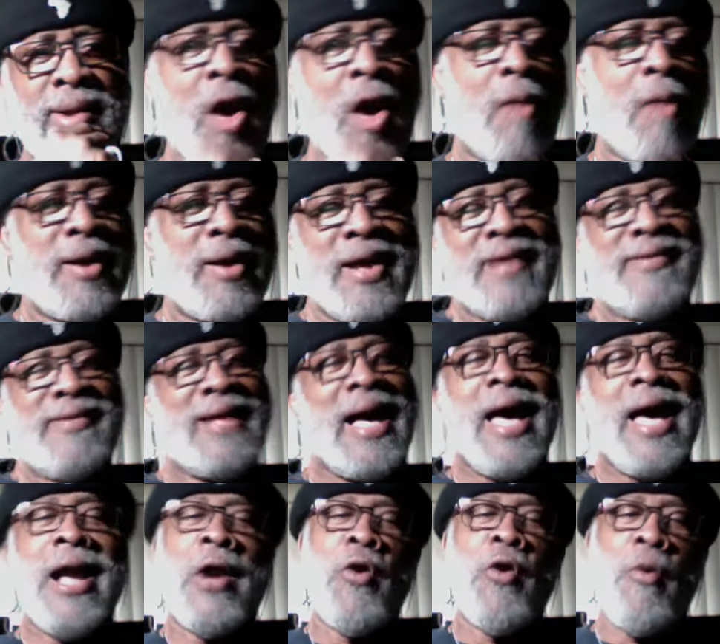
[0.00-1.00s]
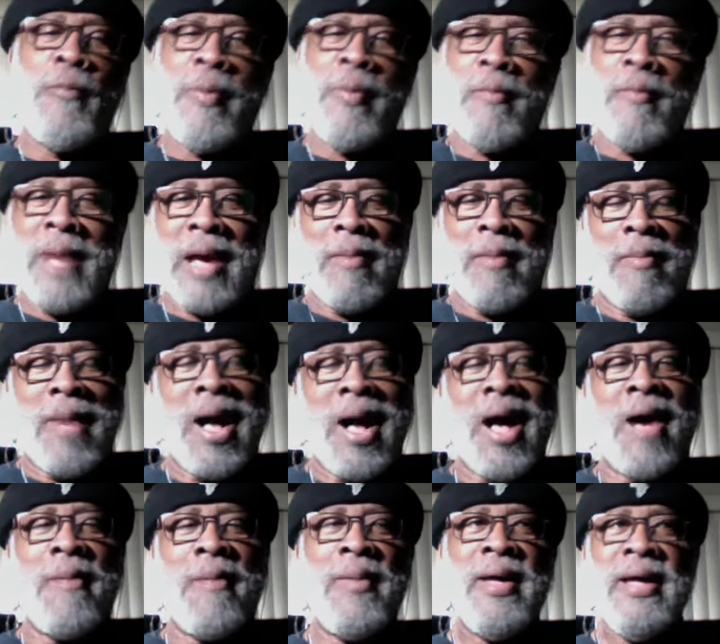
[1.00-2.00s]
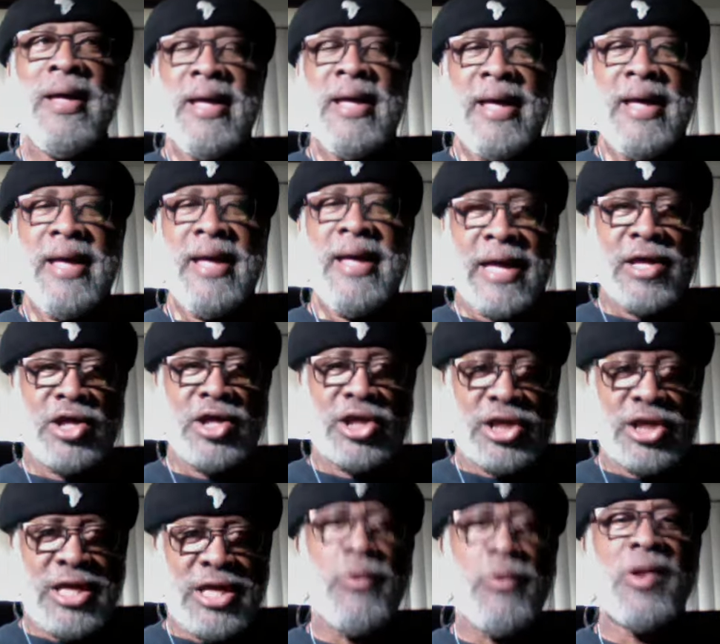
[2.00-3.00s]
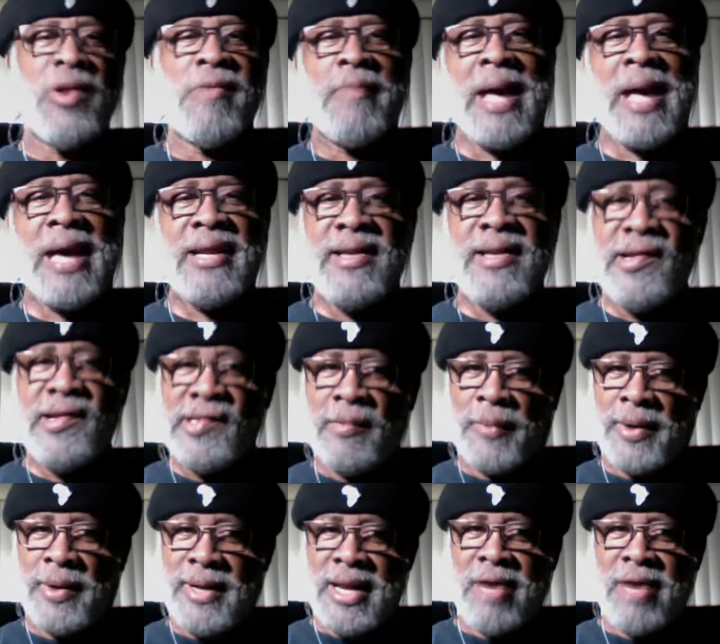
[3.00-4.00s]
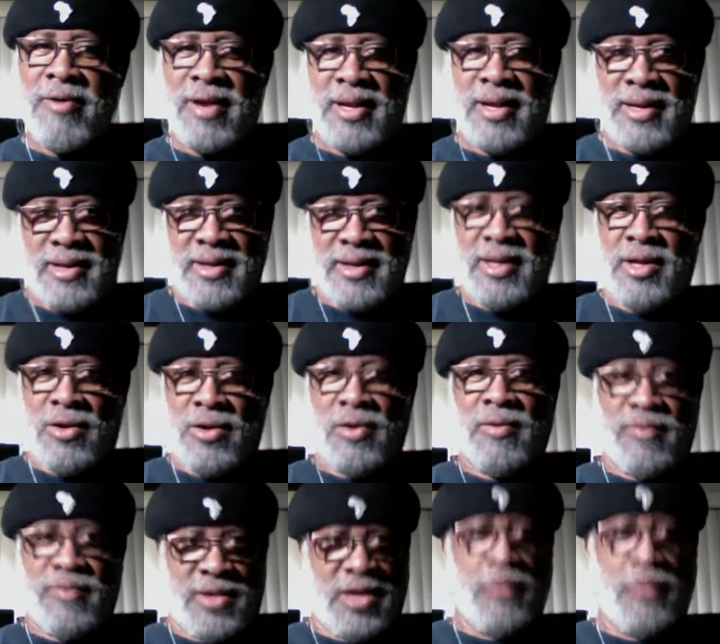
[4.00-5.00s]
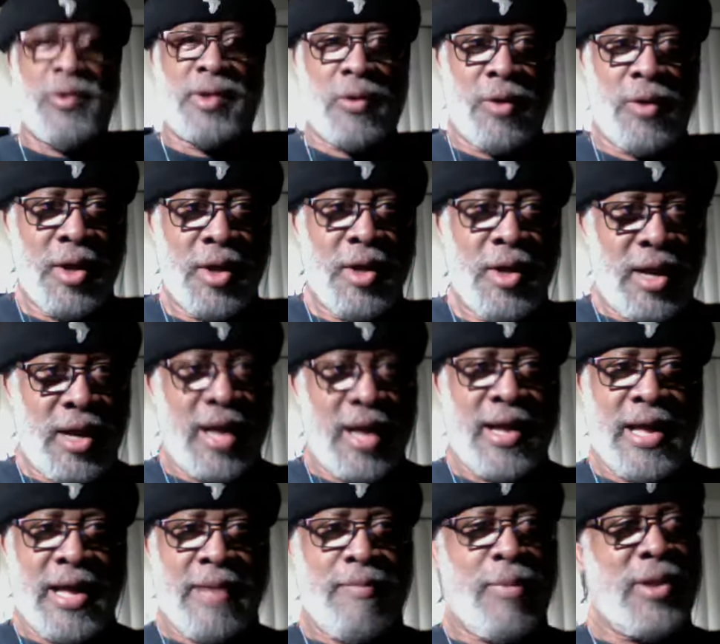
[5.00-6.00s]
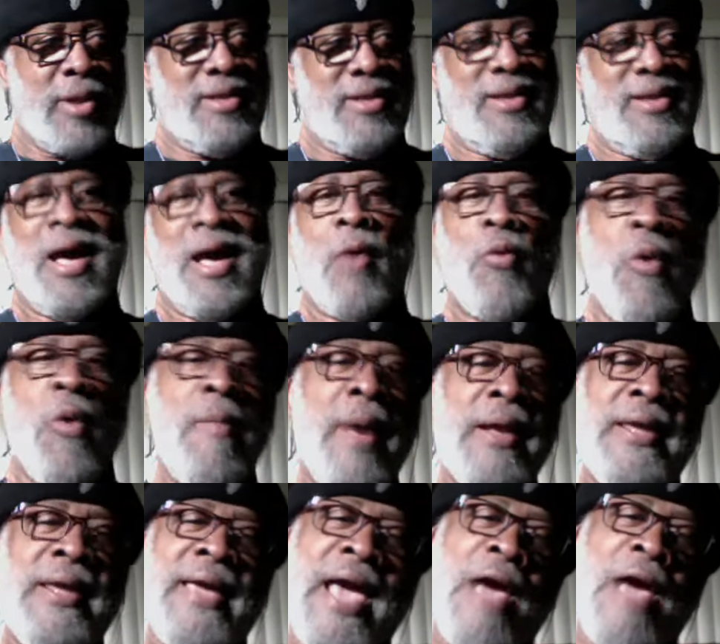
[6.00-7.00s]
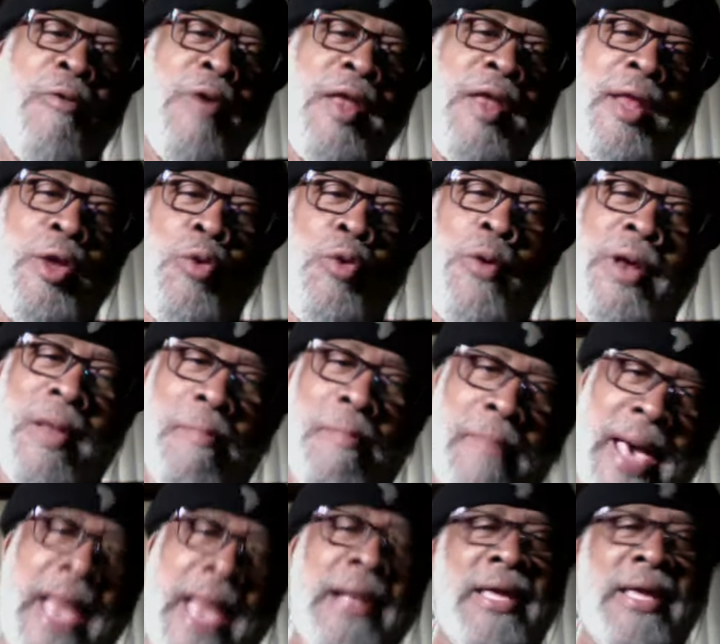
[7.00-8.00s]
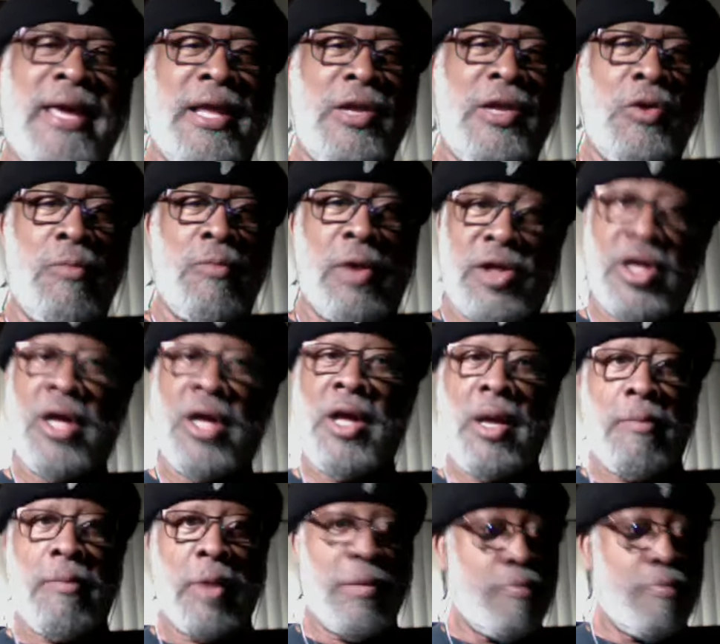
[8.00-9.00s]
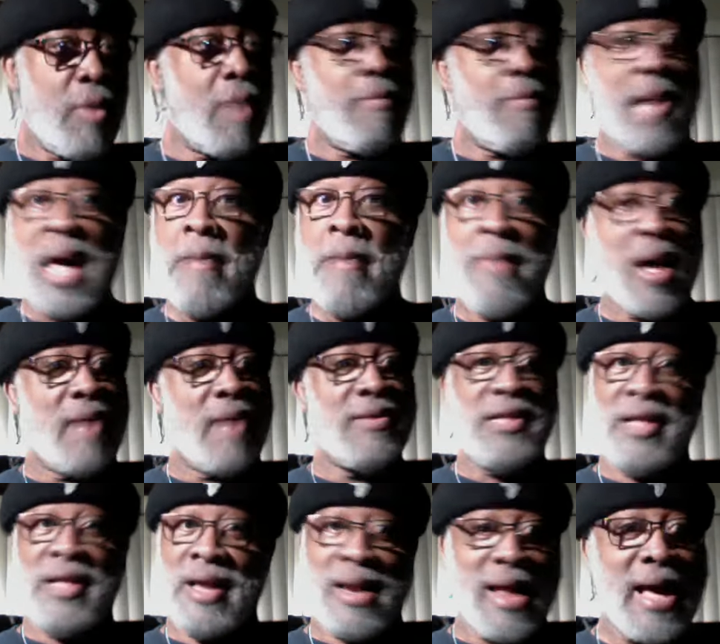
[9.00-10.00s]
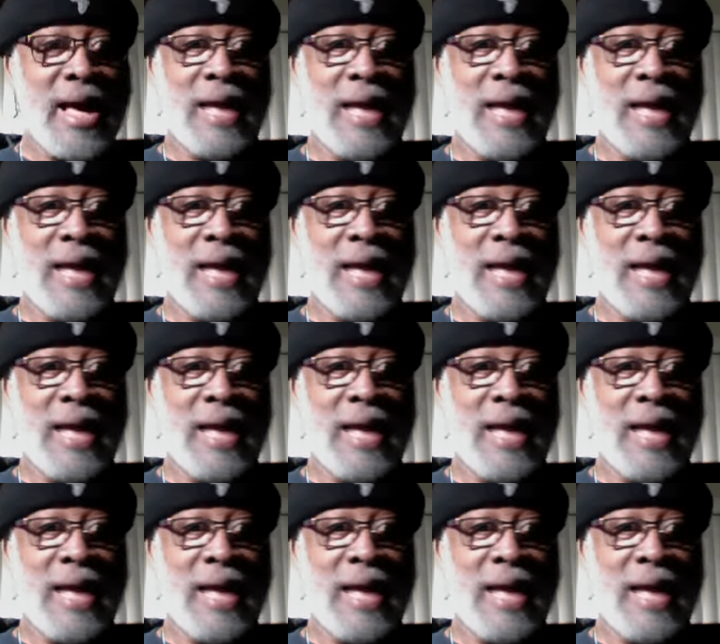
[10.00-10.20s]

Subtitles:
because I grew up with my mom and she was my disciplinarian. You know, she was but a woman can't really do what a man can do. But my mom did a lot.